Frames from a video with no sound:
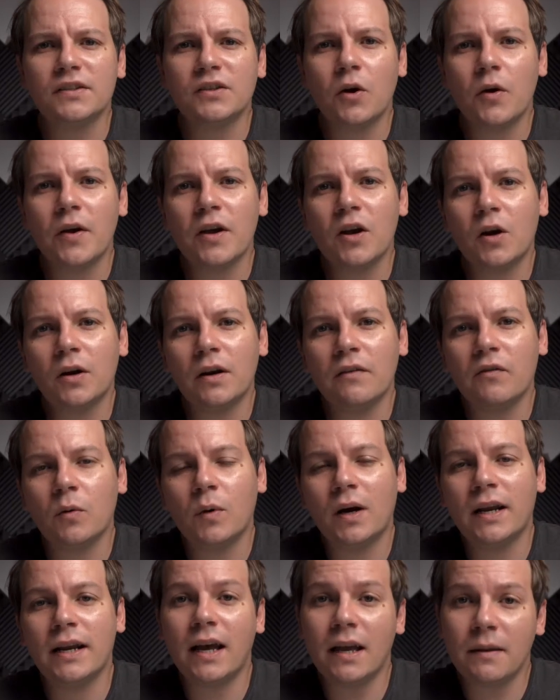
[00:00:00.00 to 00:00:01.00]
going on
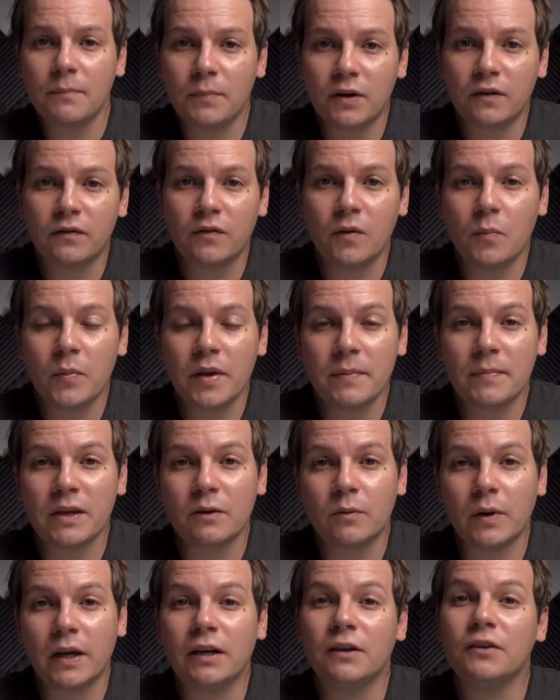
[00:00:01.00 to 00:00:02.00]
everyone, I'm Pierre from Weepy
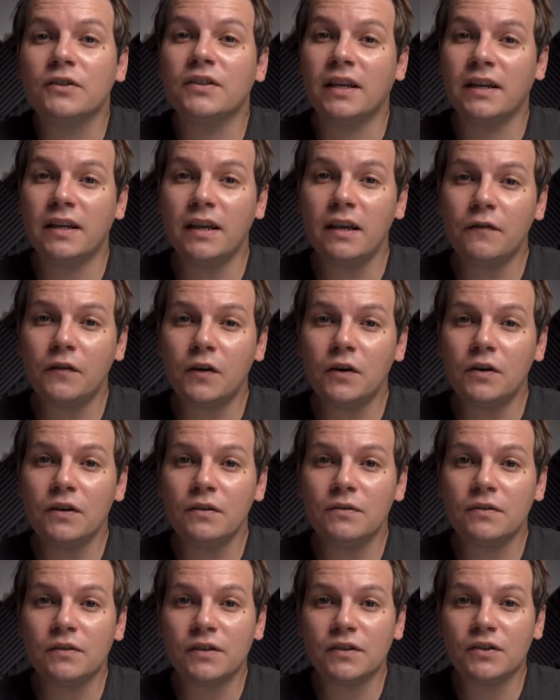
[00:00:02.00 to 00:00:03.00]
Creators, and if you're
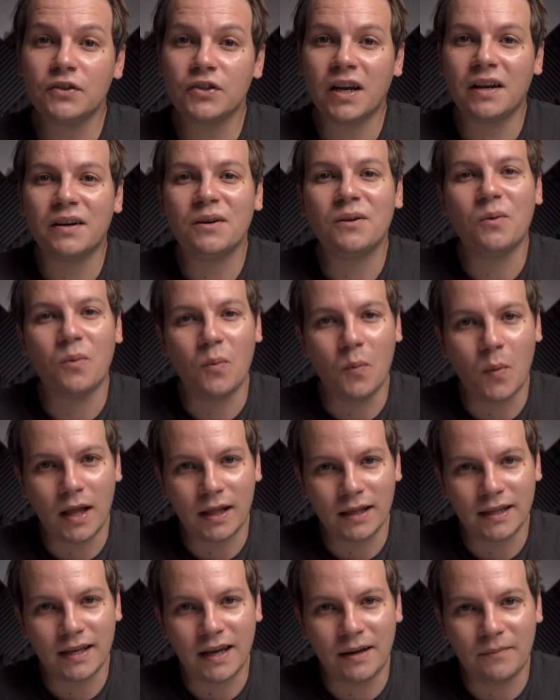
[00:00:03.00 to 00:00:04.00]
new to this channel,
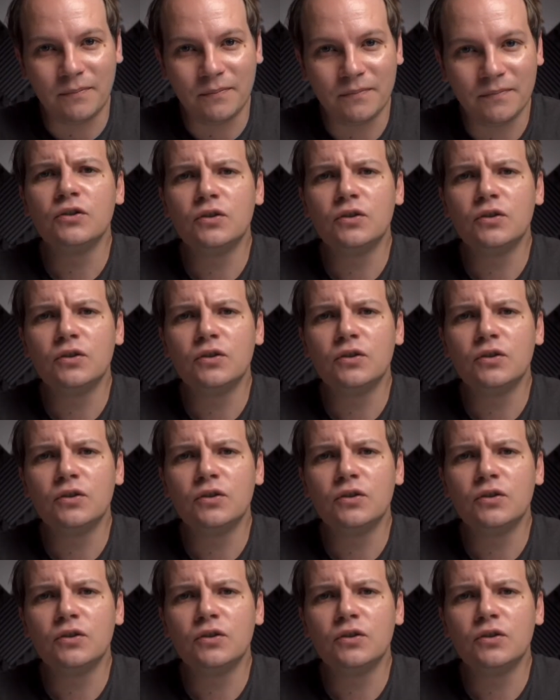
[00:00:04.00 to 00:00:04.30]
welcome.